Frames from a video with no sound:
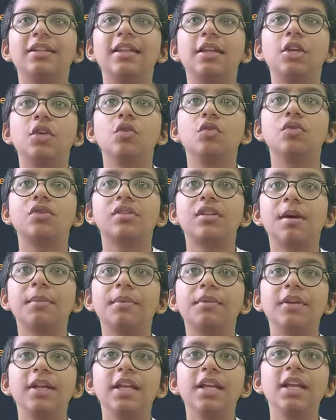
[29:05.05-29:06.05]
Then you
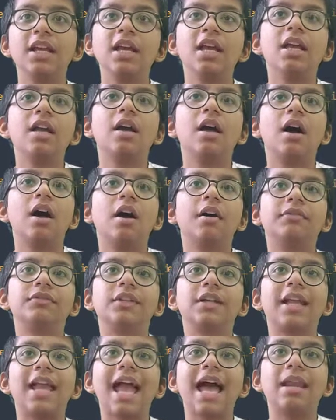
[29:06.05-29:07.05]
summary of
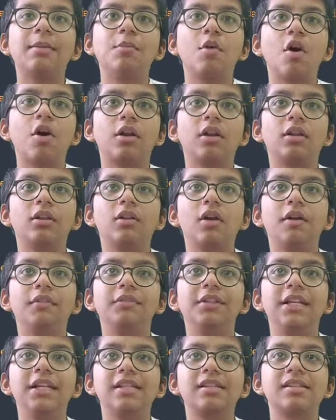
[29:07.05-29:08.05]
the GAN model of
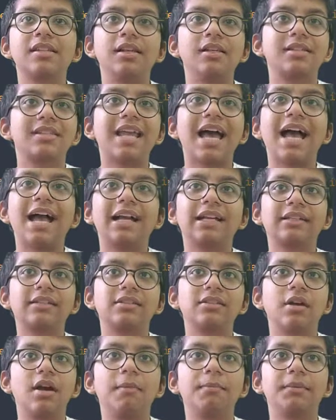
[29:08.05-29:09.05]
these
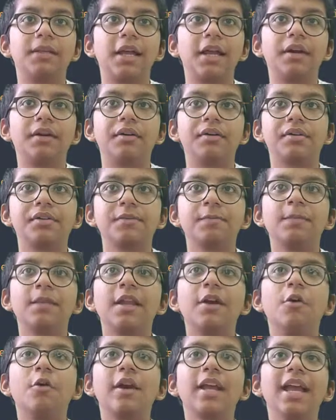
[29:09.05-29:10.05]
stacked up layers.
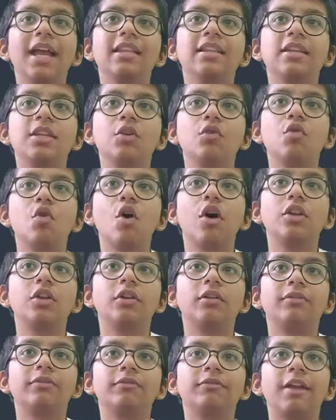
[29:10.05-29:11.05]
Okay, and then you call
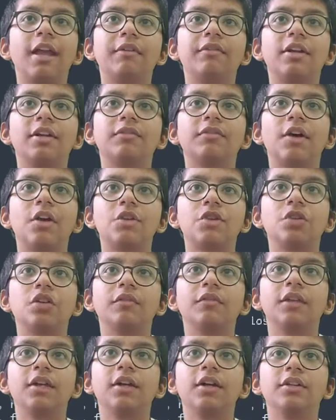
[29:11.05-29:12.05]
your favorite function
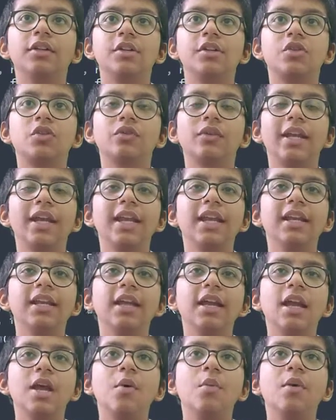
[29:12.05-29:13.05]
over here, this train,
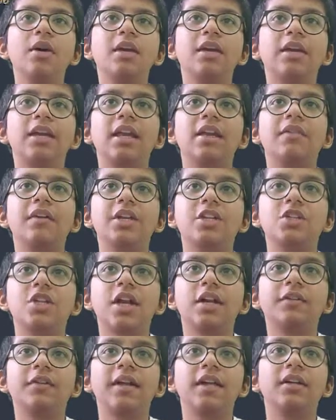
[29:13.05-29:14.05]
with a giving
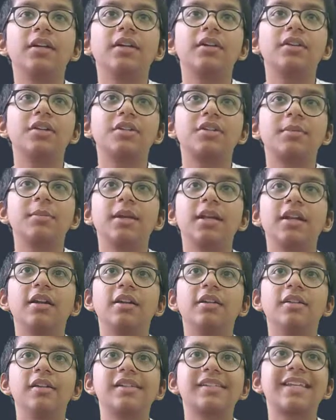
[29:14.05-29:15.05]
generator
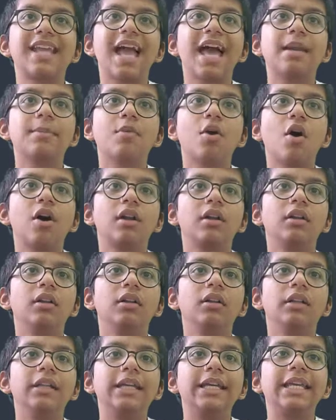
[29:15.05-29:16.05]
discriminator this GAN
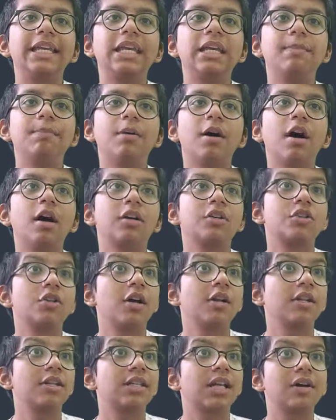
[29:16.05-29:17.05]
model, epochs
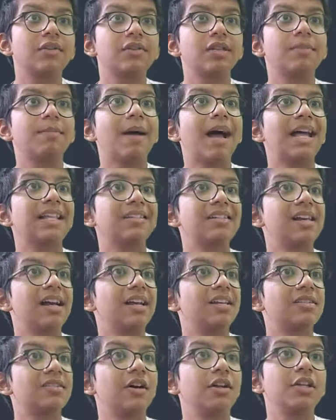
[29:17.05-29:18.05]
30,000, batch
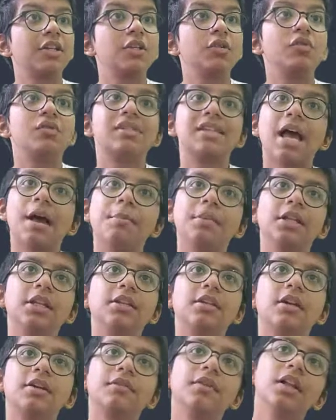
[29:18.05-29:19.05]
size 32, sample
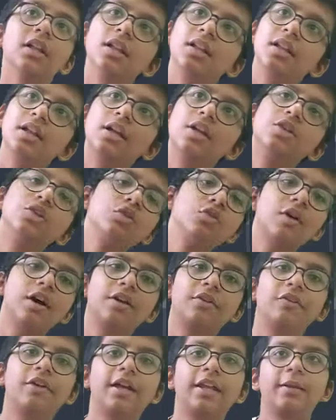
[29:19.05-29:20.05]
interval
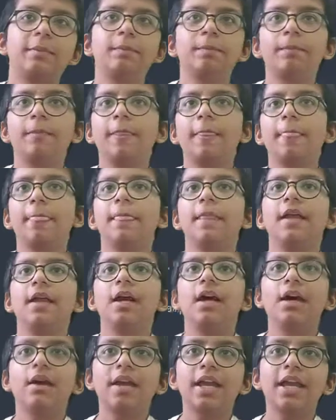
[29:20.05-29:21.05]
200.
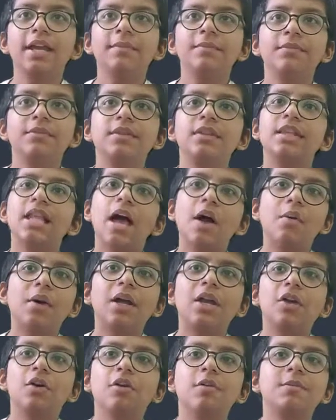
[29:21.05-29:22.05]
Okay, now
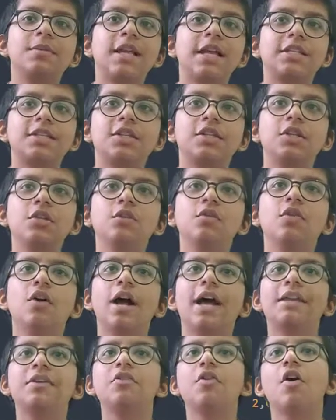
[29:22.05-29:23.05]
I hope that you
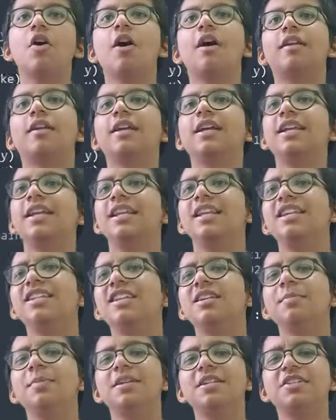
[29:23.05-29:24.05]
had got a
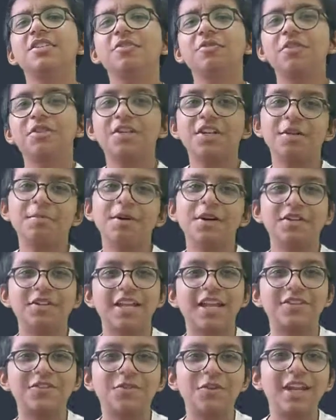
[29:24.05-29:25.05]
little bit intuition about
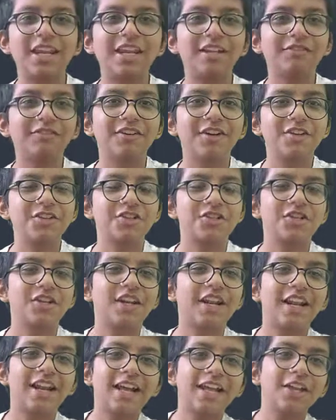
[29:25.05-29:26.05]
that training
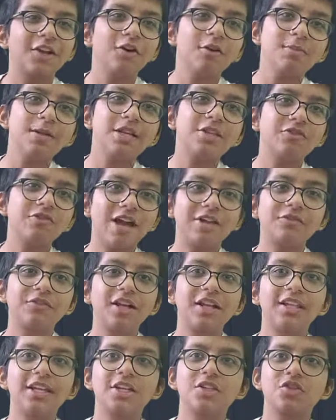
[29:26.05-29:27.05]
function, and I hope that you had
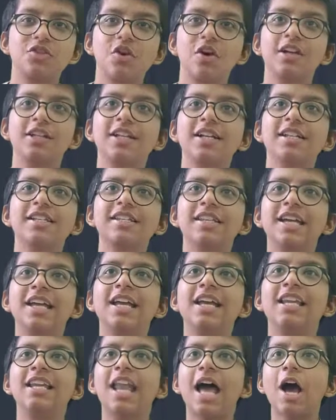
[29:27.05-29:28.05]
really enjoyed this.
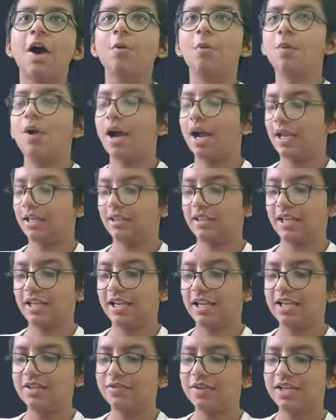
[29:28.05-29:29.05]
Now I
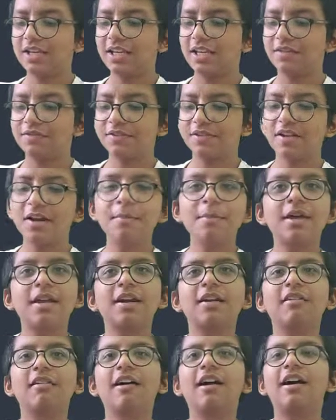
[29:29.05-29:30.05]
think it will give some
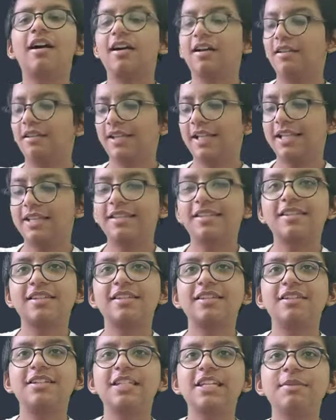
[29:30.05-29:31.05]
error.
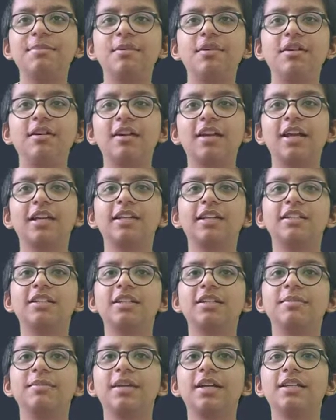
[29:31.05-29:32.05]
Let's debug it a
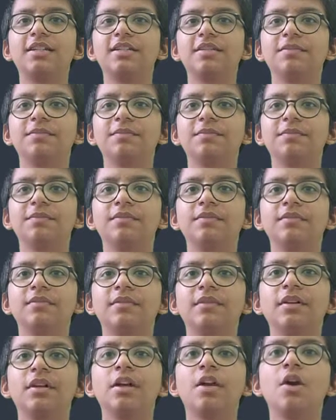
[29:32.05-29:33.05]
little bit.
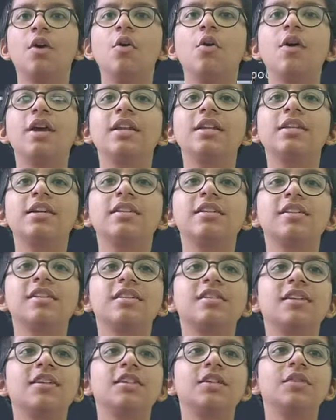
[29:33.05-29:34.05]

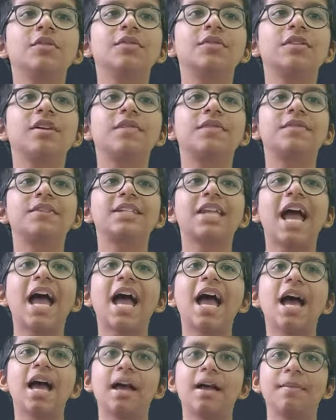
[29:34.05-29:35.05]
Inconsistent use of
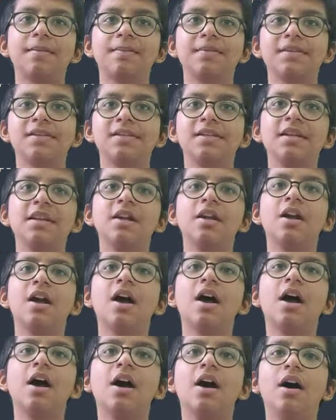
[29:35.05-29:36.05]
tabs
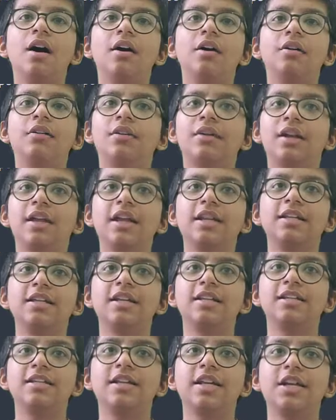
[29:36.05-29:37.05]
or
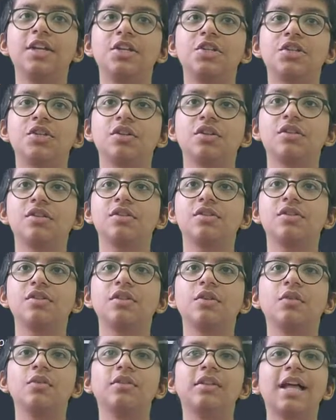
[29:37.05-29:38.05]
indentation.
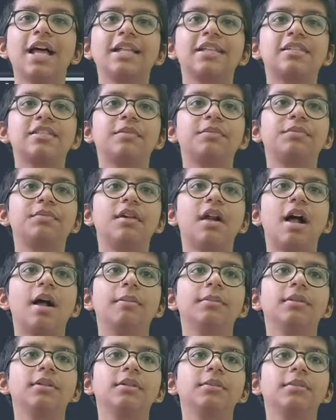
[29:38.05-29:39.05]
So that's the
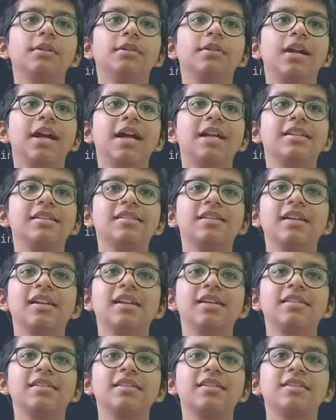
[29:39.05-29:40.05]
problem
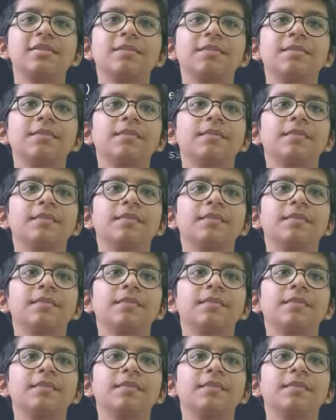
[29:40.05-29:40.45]
arises.